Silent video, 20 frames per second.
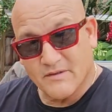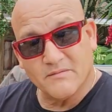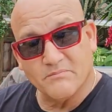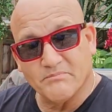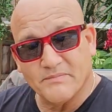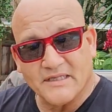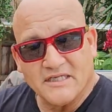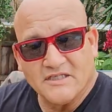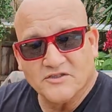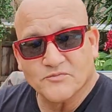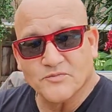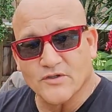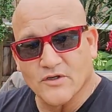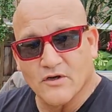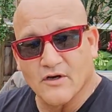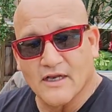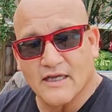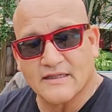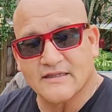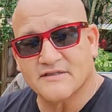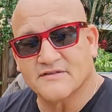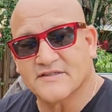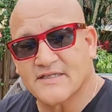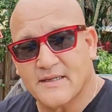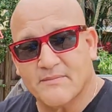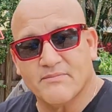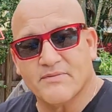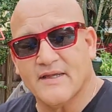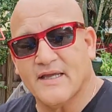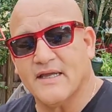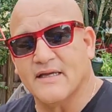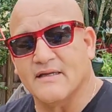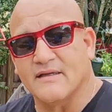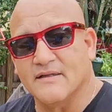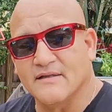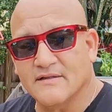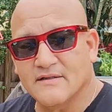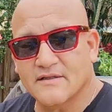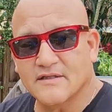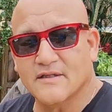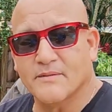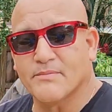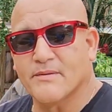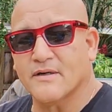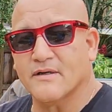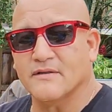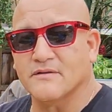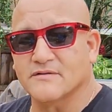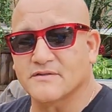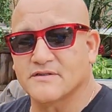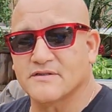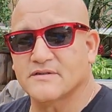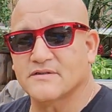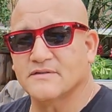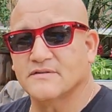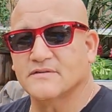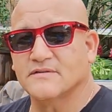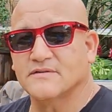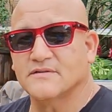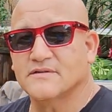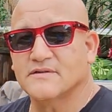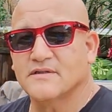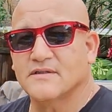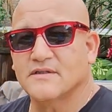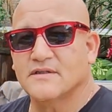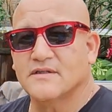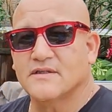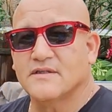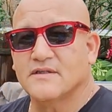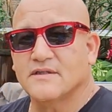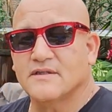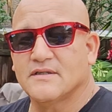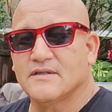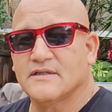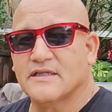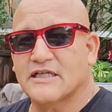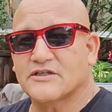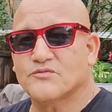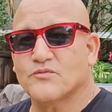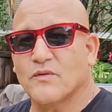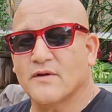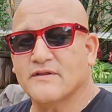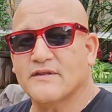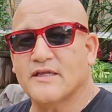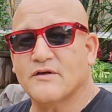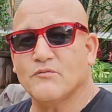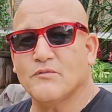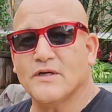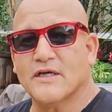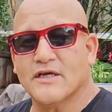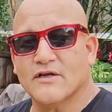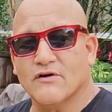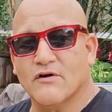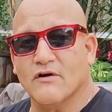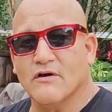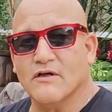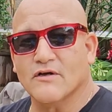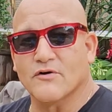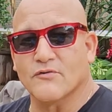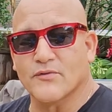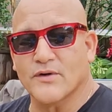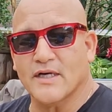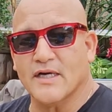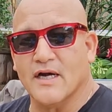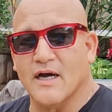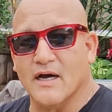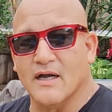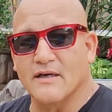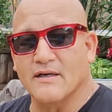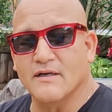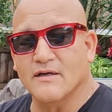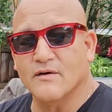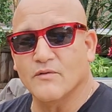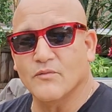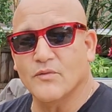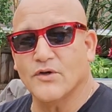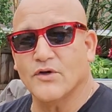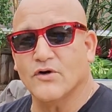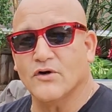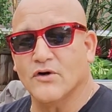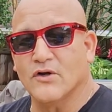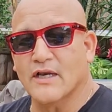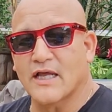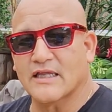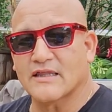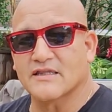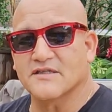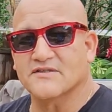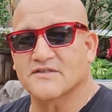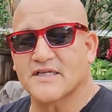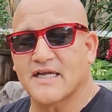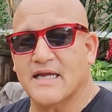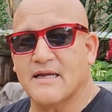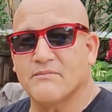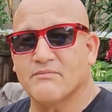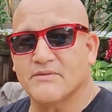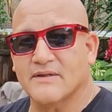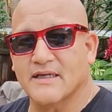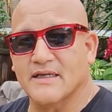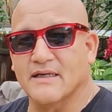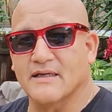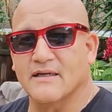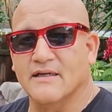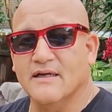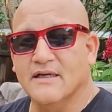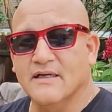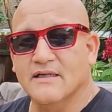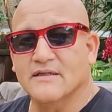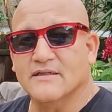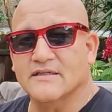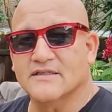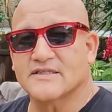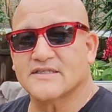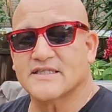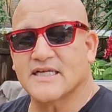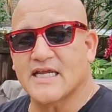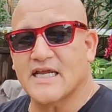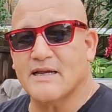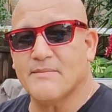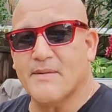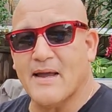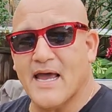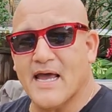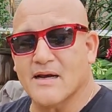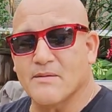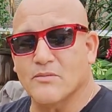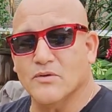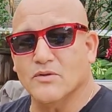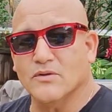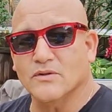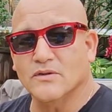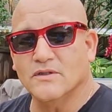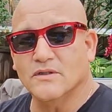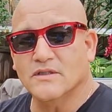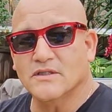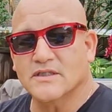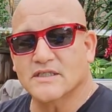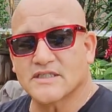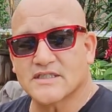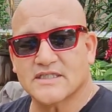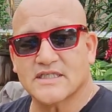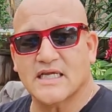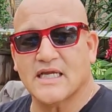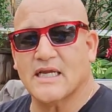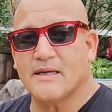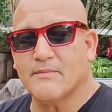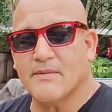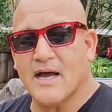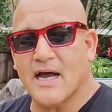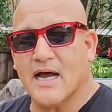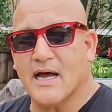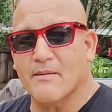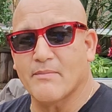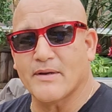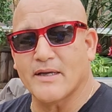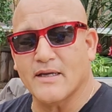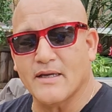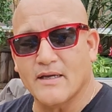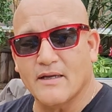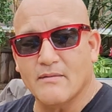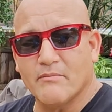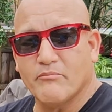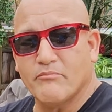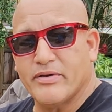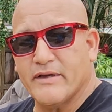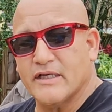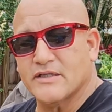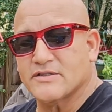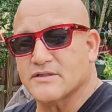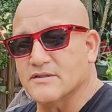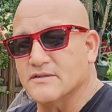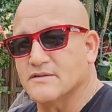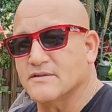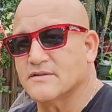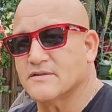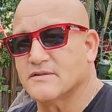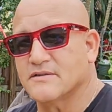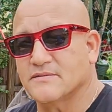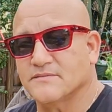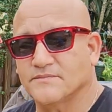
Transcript: Because we all like the same thing, the birds. That's one thing we can all agree on. We all like the same thing, the same animal, the same hobby, pigeons.